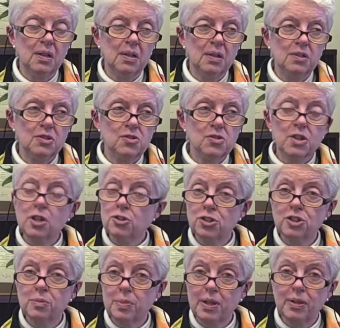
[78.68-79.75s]
uh,
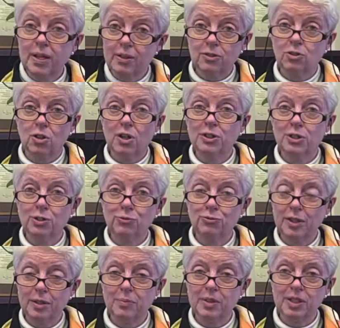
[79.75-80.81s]
discussion about how to talk to your
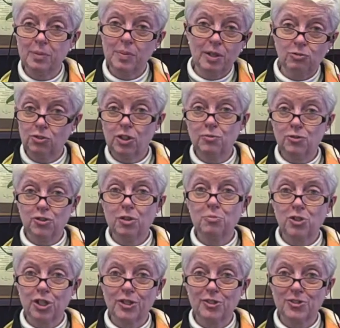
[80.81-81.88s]
family about tough
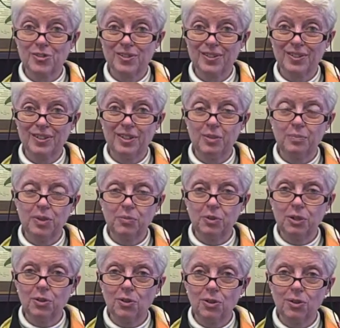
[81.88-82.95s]
subjects. Um, and
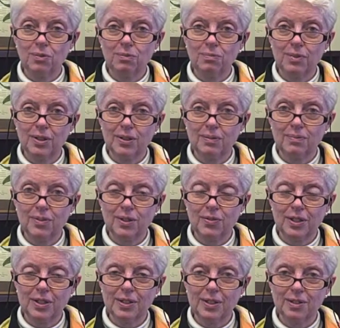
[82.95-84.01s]
we all, I
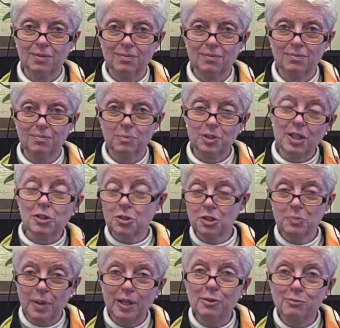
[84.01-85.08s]
think, can
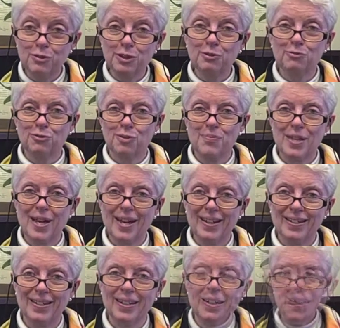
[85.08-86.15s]
potentially benefit from that
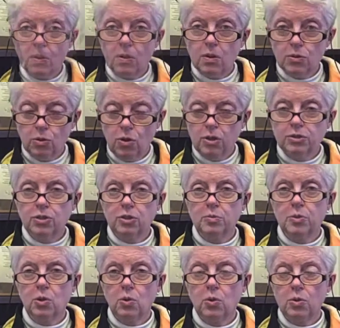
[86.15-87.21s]
our, our
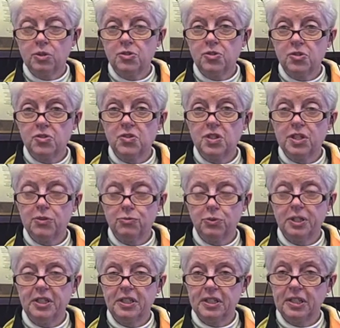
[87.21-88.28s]
long-term goal is to see if
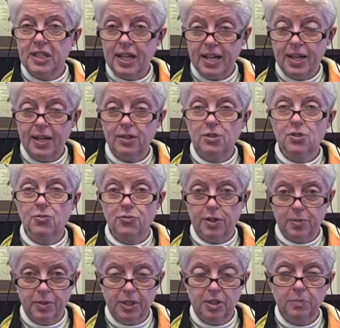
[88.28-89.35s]
we can enhance
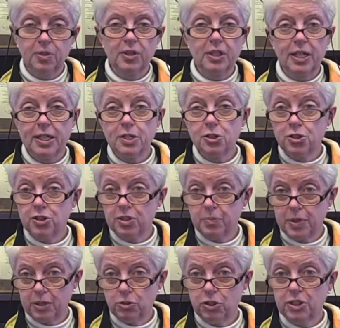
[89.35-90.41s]
family communication
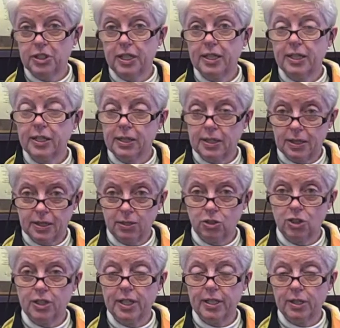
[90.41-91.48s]
about genetic and
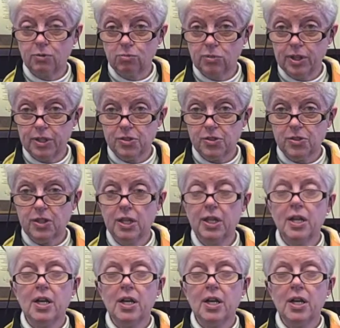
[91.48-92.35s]
genetic risk